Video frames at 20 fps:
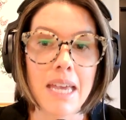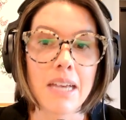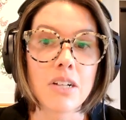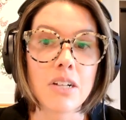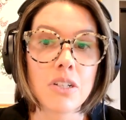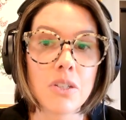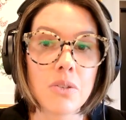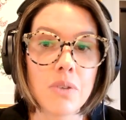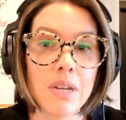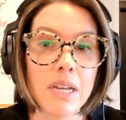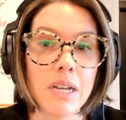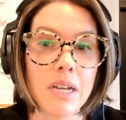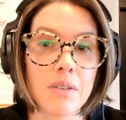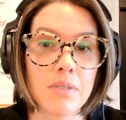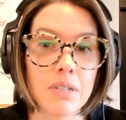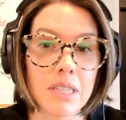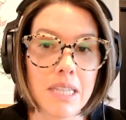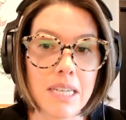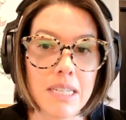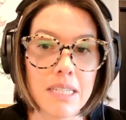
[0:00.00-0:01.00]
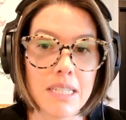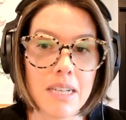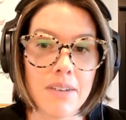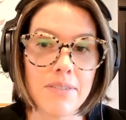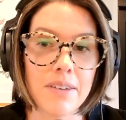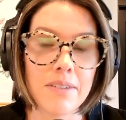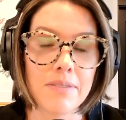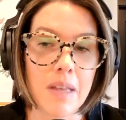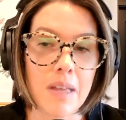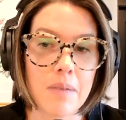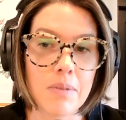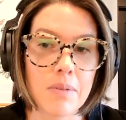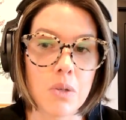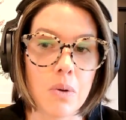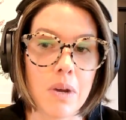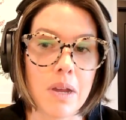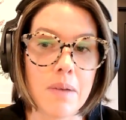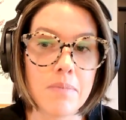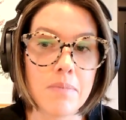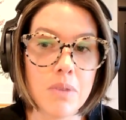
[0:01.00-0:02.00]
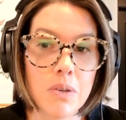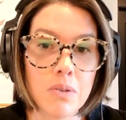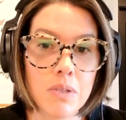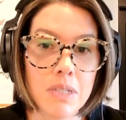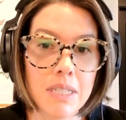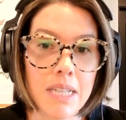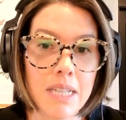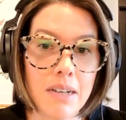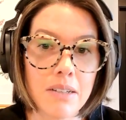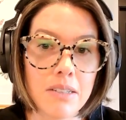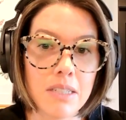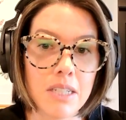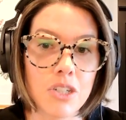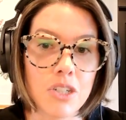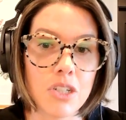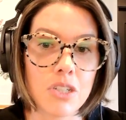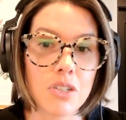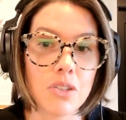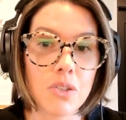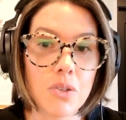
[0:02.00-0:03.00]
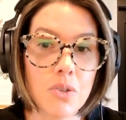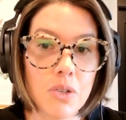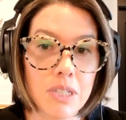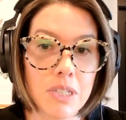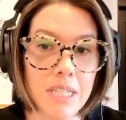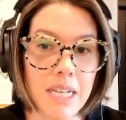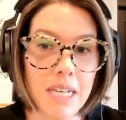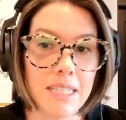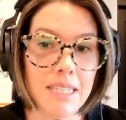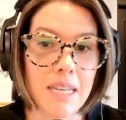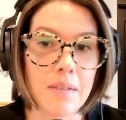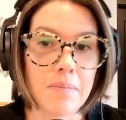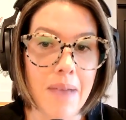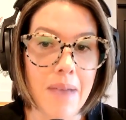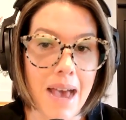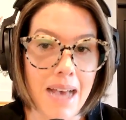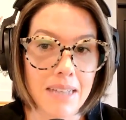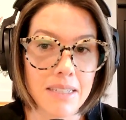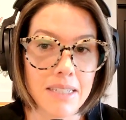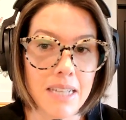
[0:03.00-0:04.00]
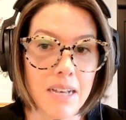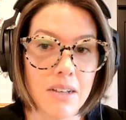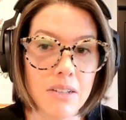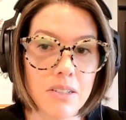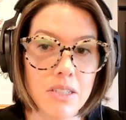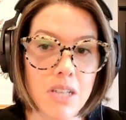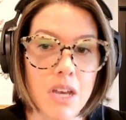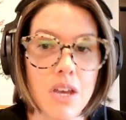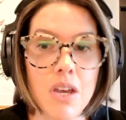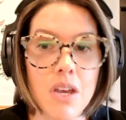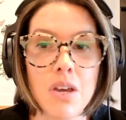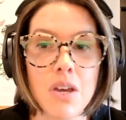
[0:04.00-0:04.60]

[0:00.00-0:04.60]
including a release of inflammatory immune cells such as leukocytes and mast cells,